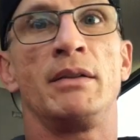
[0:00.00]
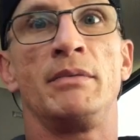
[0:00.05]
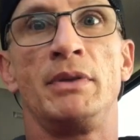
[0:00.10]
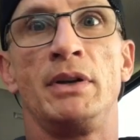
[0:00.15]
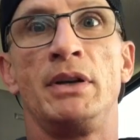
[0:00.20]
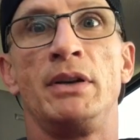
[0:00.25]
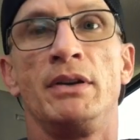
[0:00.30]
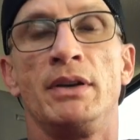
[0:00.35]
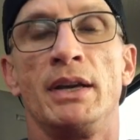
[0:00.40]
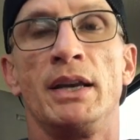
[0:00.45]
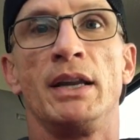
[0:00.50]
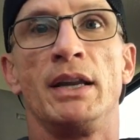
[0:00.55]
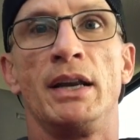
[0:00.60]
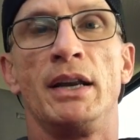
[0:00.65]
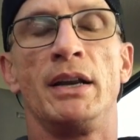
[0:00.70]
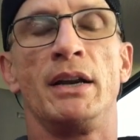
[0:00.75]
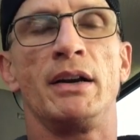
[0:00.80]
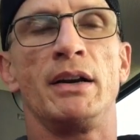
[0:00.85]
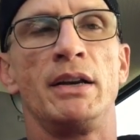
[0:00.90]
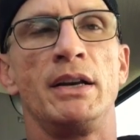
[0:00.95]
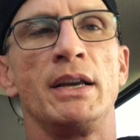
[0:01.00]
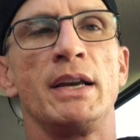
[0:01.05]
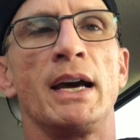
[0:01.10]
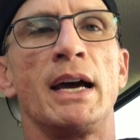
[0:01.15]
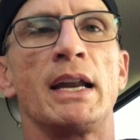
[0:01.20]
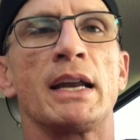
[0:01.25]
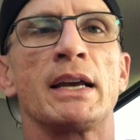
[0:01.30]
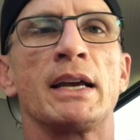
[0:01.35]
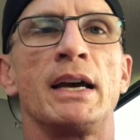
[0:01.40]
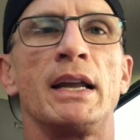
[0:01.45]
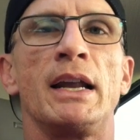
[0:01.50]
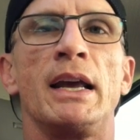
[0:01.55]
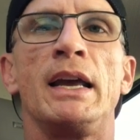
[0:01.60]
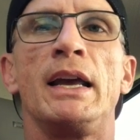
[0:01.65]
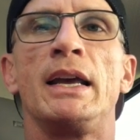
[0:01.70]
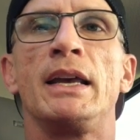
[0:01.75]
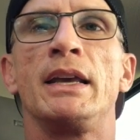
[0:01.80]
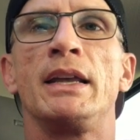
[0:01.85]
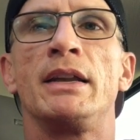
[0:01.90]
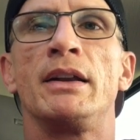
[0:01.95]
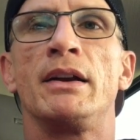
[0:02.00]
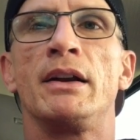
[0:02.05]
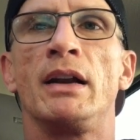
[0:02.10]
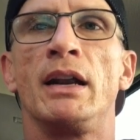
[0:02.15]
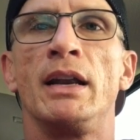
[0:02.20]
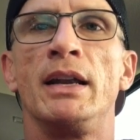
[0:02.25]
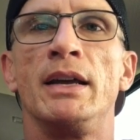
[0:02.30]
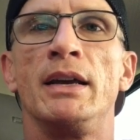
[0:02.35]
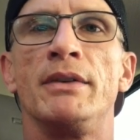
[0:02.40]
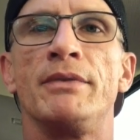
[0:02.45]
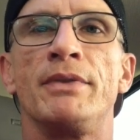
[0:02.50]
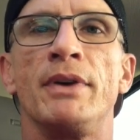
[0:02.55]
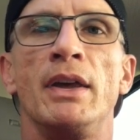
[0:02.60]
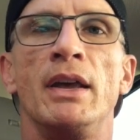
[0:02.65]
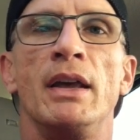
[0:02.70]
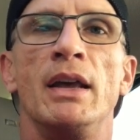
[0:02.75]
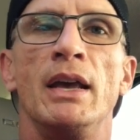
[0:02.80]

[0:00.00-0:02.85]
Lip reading: I mean, you get in there, and you got to kind of hang in there and live.